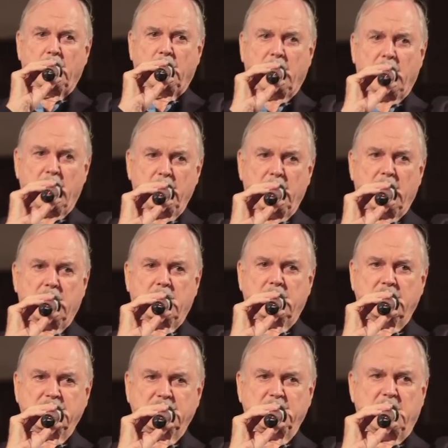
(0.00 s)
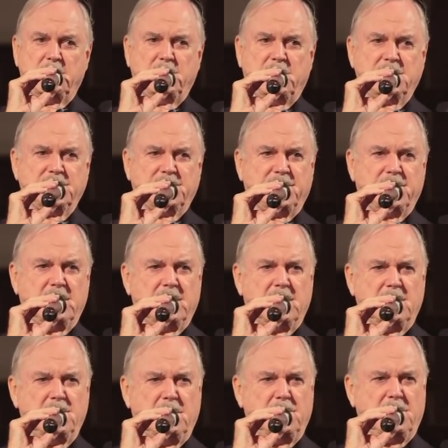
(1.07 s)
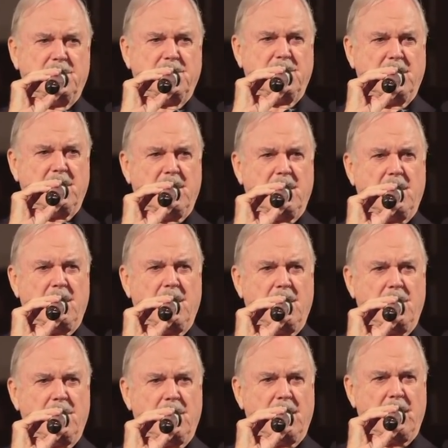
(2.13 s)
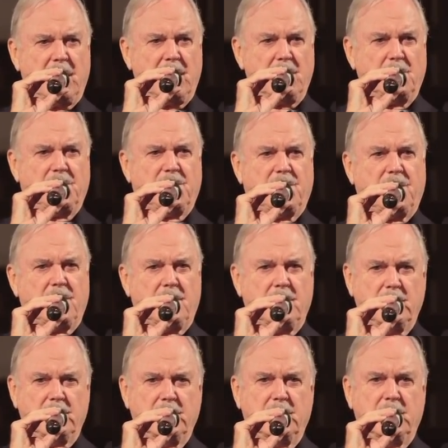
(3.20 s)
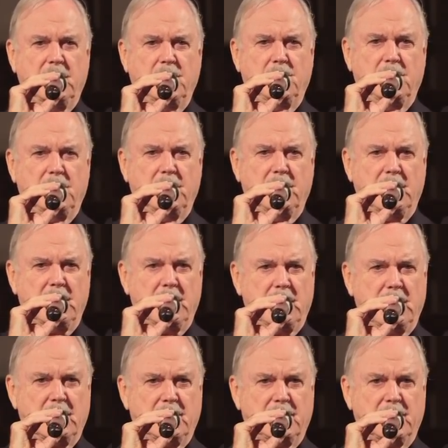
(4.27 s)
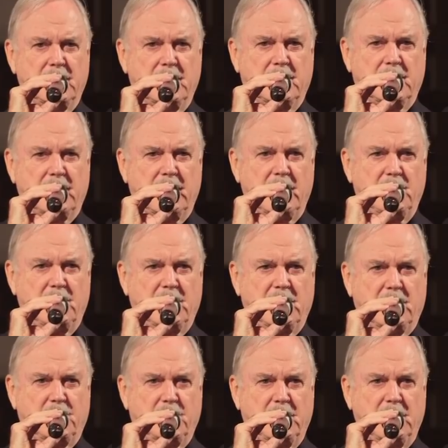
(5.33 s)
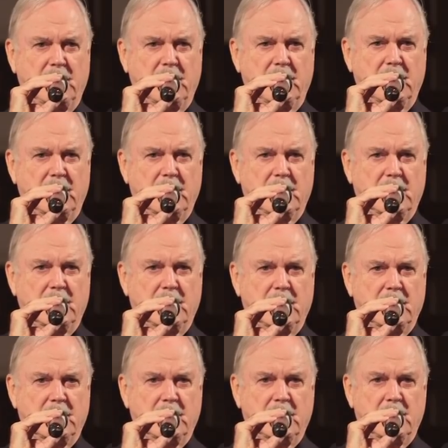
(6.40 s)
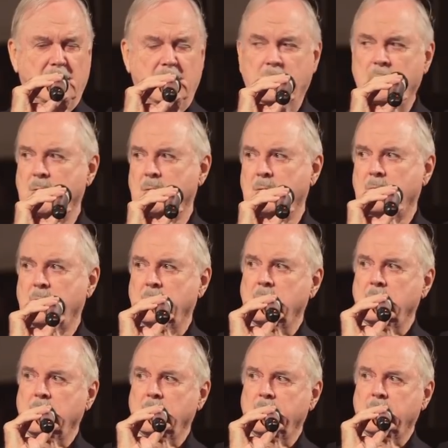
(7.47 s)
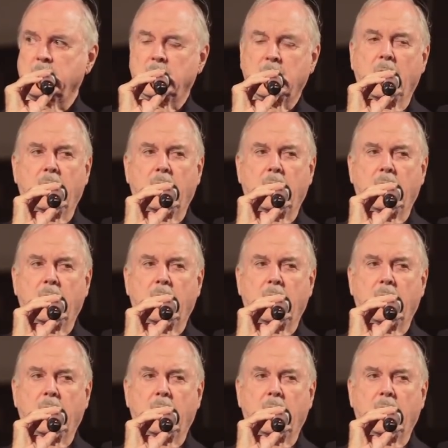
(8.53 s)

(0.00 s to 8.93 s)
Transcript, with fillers: my mother is my best friend, I remember thinking how absolutely marvelous that must be. How about your dad? You had a better relationship.